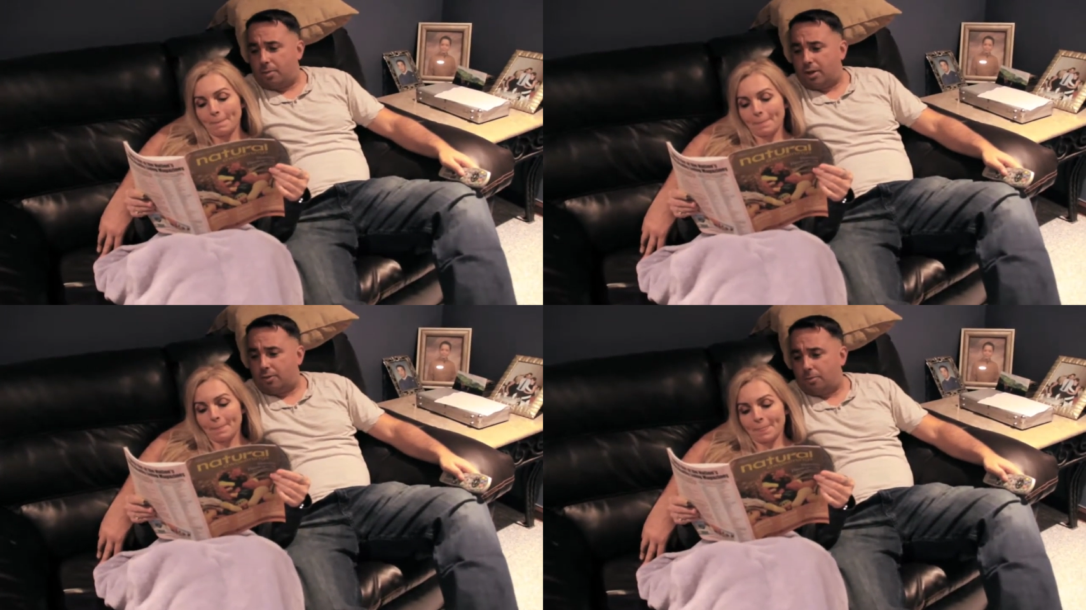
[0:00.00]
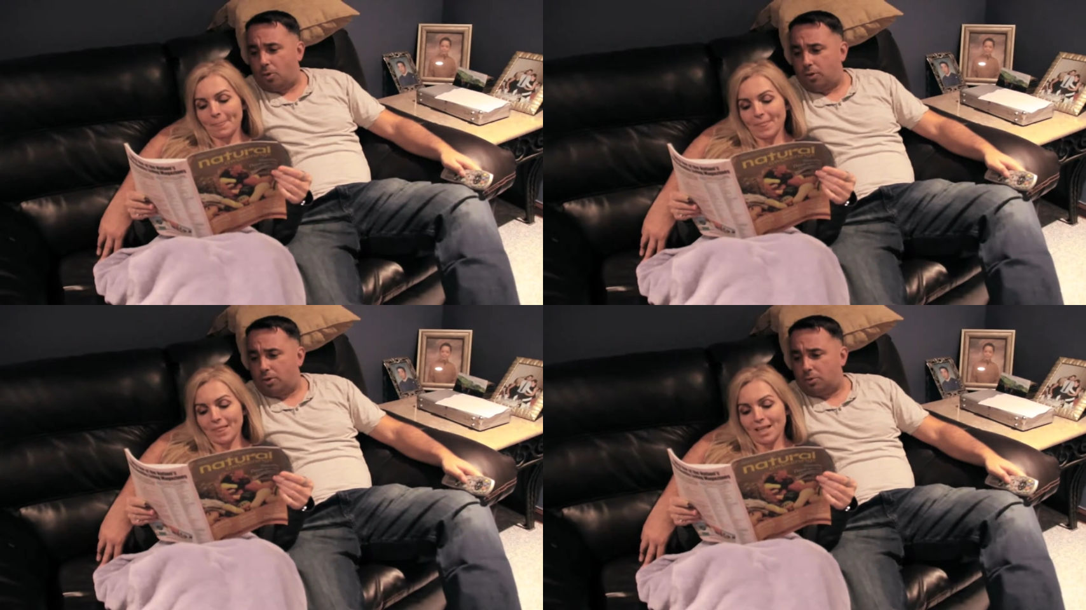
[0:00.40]
Speaker 1: plans for
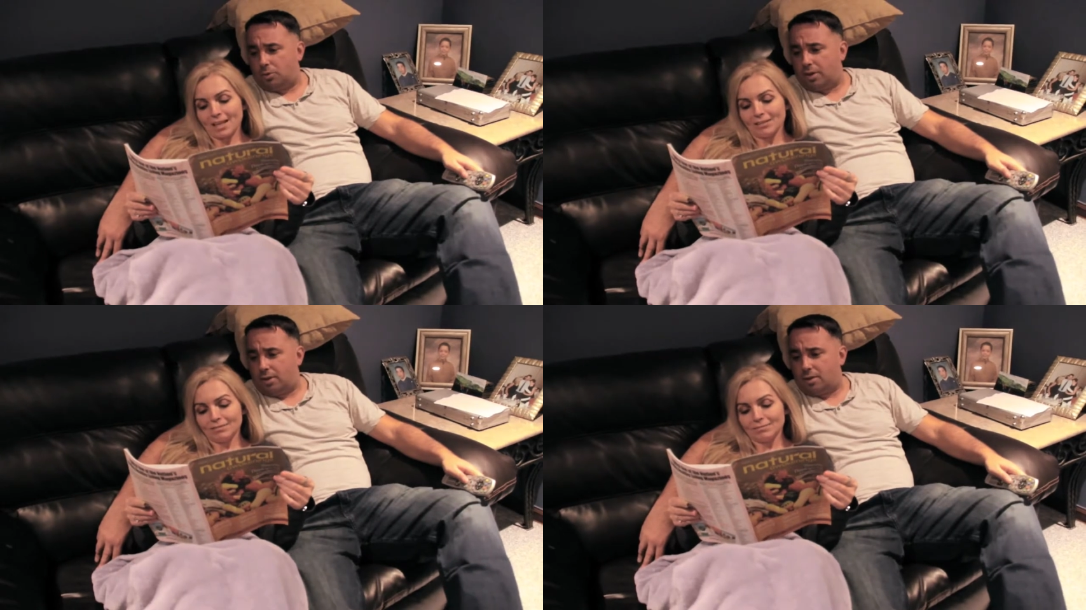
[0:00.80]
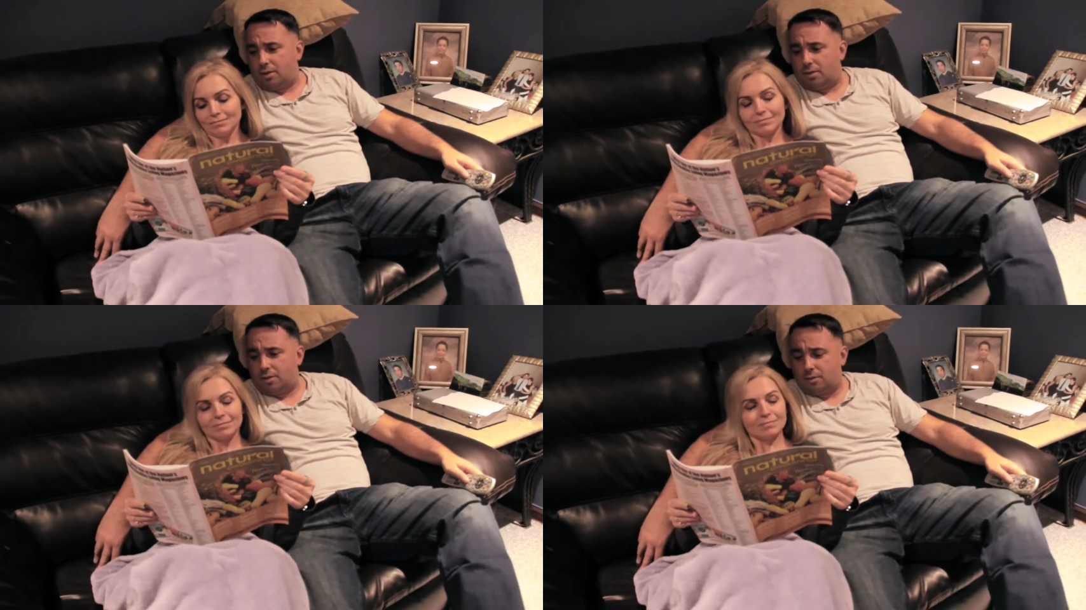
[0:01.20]
poker this weekend.
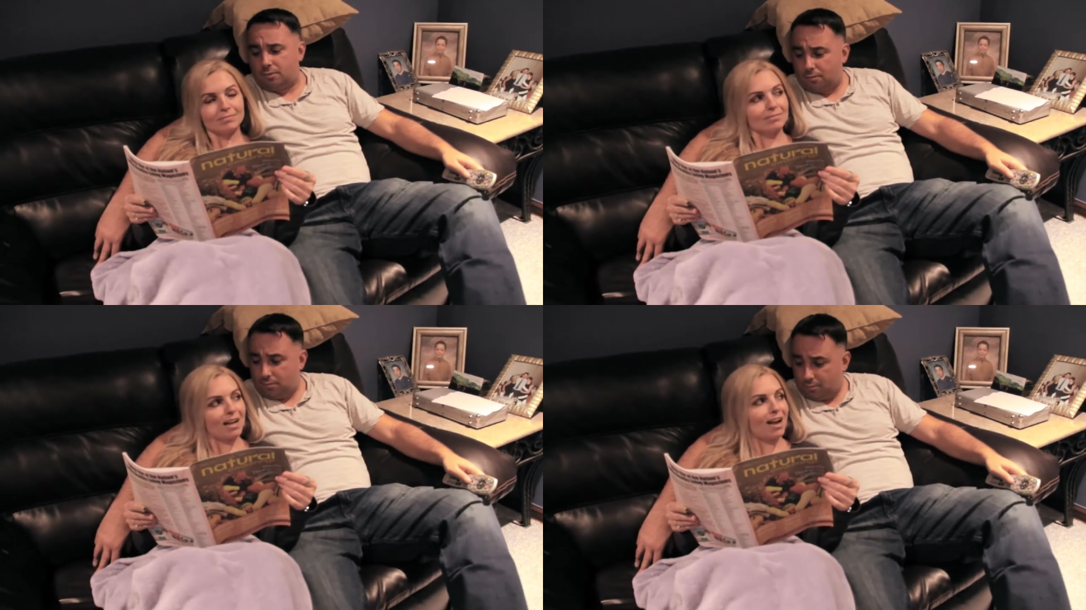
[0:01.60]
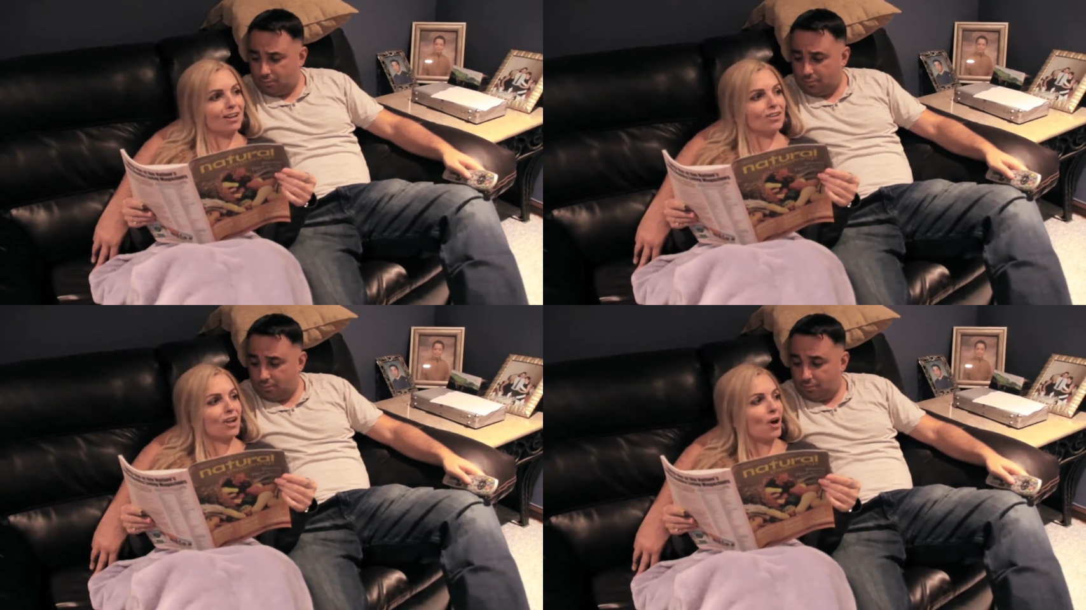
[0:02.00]
Speaker 2: Ah, uh,
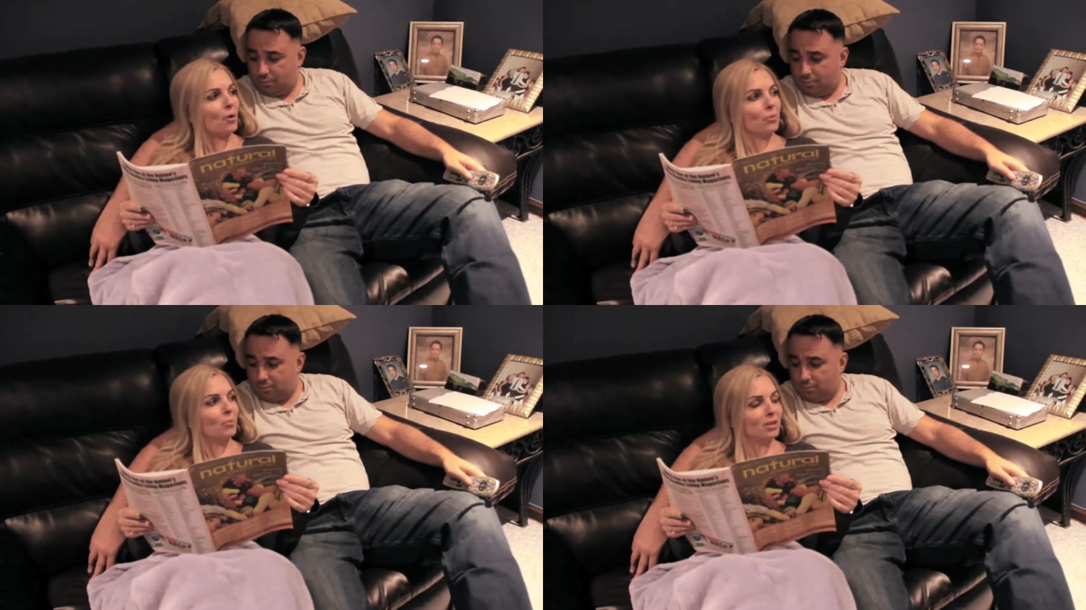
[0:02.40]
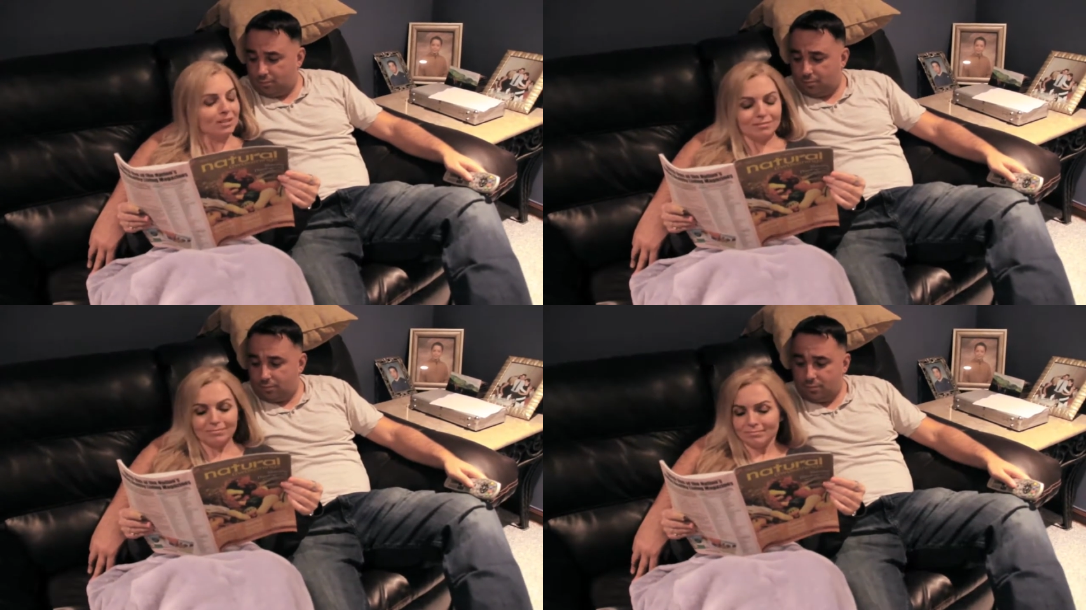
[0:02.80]
no.
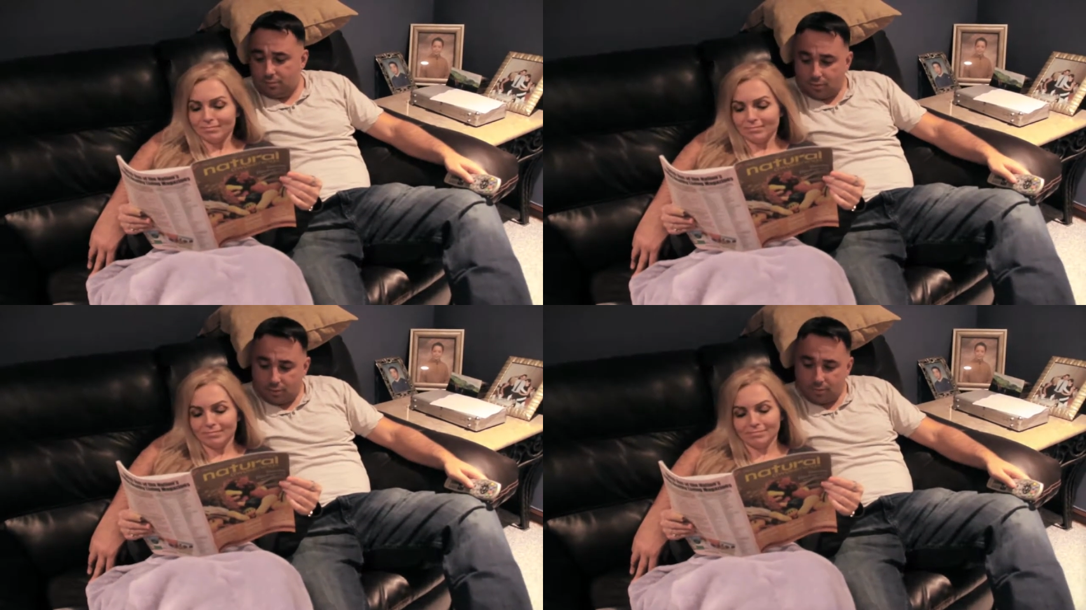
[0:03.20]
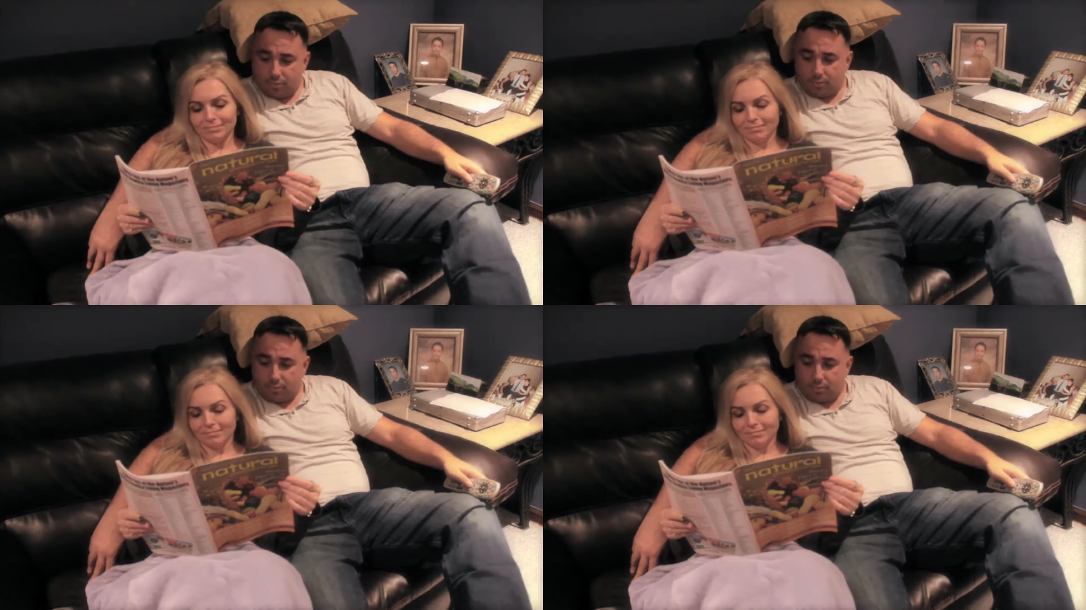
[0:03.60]
Get your